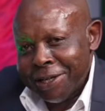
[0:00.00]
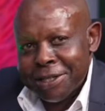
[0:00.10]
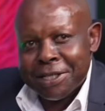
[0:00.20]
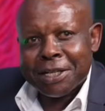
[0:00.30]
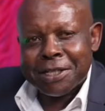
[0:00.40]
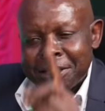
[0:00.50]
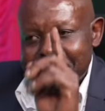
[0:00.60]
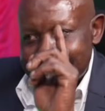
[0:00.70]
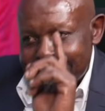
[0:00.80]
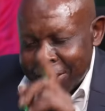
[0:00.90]
Section
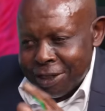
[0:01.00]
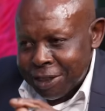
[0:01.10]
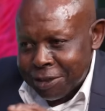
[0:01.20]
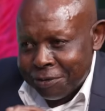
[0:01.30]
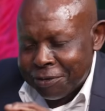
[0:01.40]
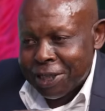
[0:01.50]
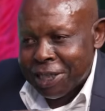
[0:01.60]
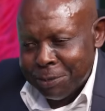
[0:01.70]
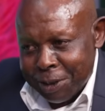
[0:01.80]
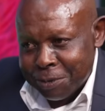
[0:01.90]
300 of the
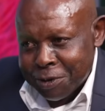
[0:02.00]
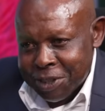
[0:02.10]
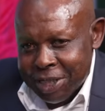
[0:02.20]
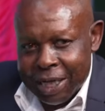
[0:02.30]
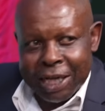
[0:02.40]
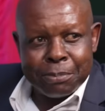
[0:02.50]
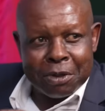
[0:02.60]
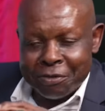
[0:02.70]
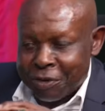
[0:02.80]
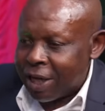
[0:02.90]
Criminal Procedure Act
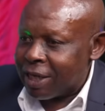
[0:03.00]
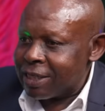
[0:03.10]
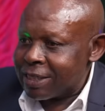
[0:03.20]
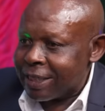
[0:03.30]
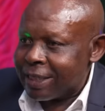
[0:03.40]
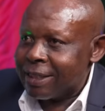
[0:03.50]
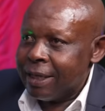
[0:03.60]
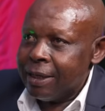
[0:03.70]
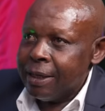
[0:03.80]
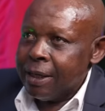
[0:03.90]
provides that
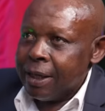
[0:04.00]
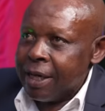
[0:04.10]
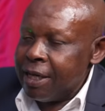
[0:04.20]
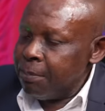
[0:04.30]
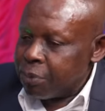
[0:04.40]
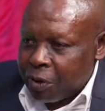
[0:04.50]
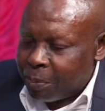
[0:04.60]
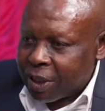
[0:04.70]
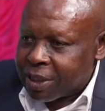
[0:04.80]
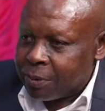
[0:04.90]
any
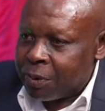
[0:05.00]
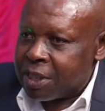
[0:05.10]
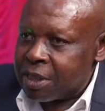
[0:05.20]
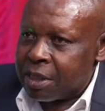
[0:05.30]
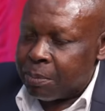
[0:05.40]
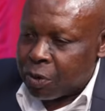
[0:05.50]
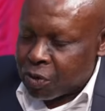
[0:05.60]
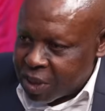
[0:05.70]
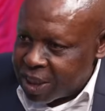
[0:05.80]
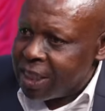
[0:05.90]
property which is the
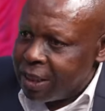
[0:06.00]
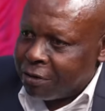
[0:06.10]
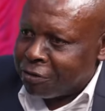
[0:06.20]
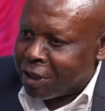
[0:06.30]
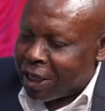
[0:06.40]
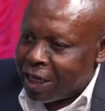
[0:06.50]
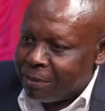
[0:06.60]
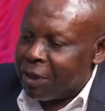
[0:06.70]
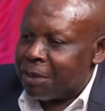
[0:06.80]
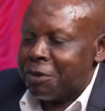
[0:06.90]
proceed of crime
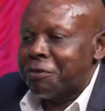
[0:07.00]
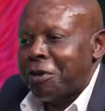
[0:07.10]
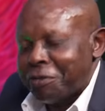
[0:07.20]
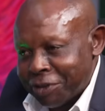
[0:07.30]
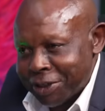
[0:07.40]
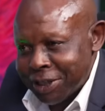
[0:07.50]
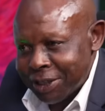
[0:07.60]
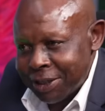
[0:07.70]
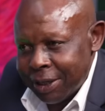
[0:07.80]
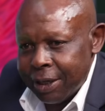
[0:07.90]
yeah. may be forfeited.
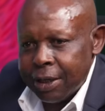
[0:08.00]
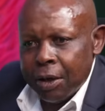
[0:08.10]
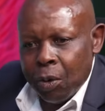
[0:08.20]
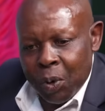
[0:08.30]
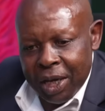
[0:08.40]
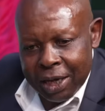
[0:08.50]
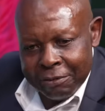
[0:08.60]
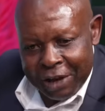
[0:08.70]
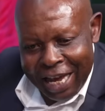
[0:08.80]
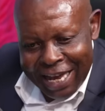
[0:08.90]
We
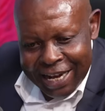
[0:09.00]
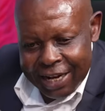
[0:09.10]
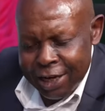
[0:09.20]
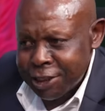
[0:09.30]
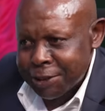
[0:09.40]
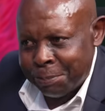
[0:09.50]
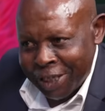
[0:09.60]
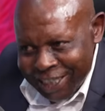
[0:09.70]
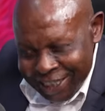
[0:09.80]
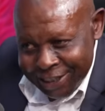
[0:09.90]
have endless
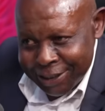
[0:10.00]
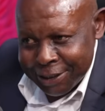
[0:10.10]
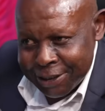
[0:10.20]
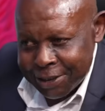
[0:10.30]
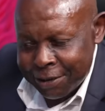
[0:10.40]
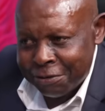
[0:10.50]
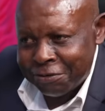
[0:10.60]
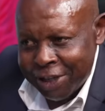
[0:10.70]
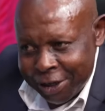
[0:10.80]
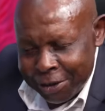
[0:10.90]
beatings of
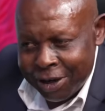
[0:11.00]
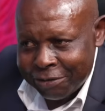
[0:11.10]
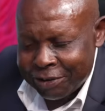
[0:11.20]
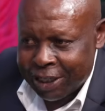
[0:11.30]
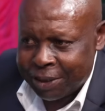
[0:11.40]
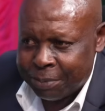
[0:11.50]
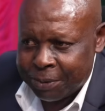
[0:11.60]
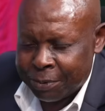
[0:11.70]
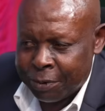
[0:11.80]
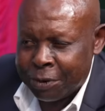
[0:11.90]
fellow African
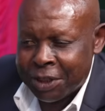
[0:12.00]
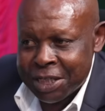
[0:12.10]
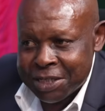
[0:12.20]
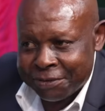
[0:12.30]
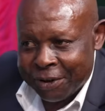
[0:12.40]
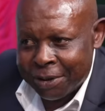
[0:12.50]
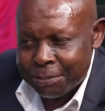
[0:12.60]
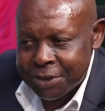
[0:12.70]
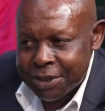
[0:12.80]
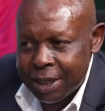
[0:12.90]
people on these
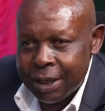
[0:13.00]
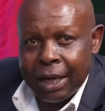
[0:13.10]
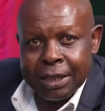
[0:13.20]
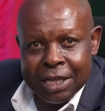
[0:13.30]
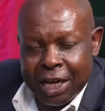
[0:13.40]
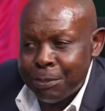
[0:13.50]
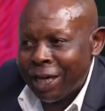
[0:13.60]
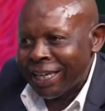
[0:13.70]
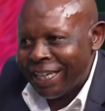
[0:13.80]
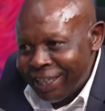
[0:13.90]
farms. Some
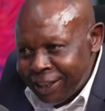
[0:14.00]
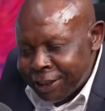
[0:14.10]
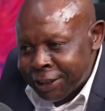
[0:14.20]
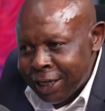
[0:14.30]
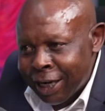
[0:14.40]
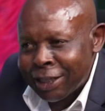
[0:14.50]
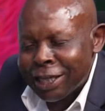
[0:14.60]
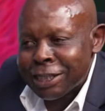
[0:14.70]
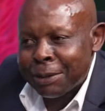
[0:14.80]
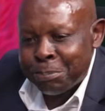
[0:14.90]
are killed, mm.
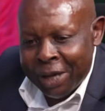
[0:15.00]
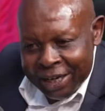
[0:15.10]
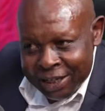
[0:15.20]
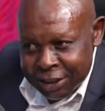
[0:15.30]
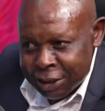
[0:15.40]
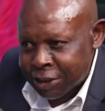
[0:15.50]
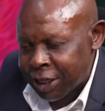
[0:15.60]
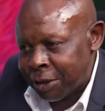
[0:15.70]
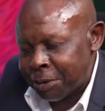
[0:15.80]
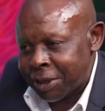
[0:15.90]
others are buried in
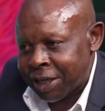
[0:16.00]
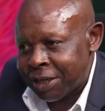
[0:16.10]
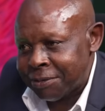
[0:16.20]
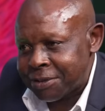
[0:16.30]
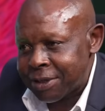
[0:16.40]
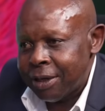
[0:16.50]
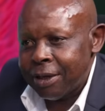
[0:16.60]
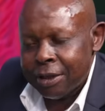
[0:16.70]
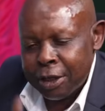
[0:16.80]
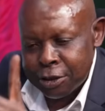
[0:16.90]
shallow graves.
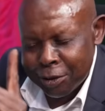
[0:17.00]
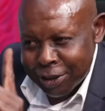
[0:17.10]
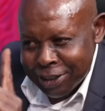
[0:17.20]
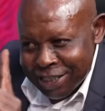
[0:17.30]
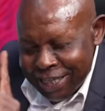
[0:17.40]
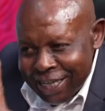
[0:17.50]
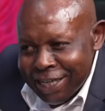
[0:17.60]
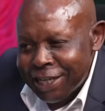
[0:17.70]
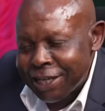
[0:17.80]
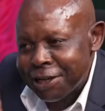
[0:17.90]
There is not a
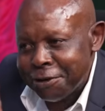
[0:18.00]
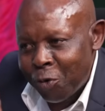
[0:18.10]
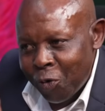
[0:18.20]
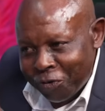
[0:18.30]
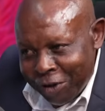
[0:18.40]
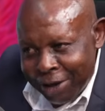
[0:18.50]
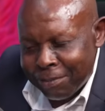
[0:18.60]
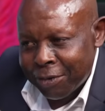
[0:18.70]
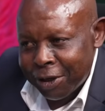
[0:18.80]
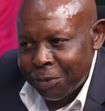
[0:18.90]
single
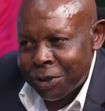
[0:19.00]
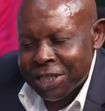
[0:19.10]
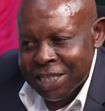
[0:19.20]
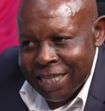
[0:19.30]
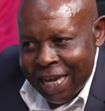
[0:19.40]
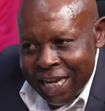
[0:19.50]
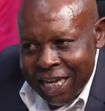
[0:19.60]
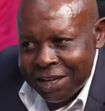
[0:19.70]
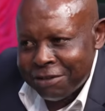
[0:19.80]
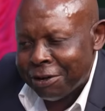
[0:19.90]
farm which has
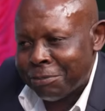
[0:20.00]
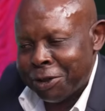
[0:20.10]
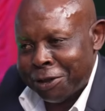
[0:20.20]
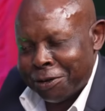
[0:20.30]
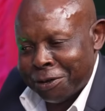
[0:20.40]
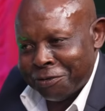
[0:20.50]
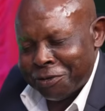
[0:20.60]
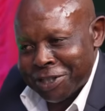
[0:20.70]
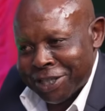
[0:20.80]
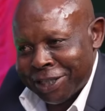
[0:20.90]
ever been
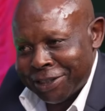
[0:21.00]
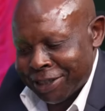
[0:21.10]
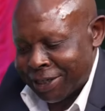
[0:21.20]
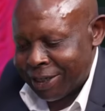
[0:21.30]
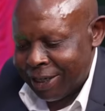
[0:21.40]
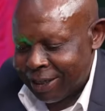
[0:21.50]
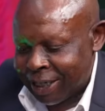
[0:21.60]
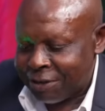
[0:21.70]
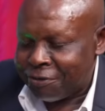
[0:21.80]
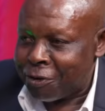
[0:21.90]
confiscated.
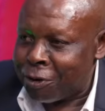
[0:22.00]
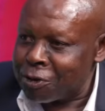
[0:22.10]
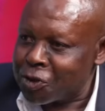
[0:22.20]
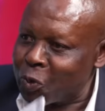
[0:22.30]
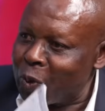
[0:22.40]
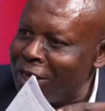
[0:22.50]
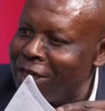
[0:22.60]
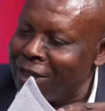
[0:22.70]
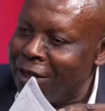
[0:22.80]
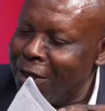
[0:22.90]
That falls
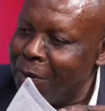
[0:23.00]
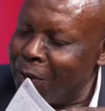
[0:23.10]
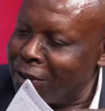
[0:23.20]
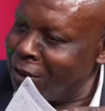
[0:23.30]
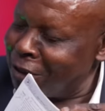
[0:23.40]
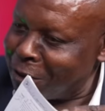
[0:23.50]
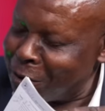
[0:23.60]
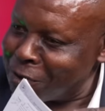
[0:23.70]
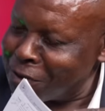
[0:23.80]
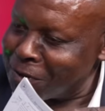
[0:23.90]
squarely within the
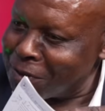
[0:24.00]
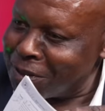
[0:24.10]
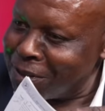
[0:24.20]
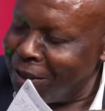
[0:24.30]
Constitution.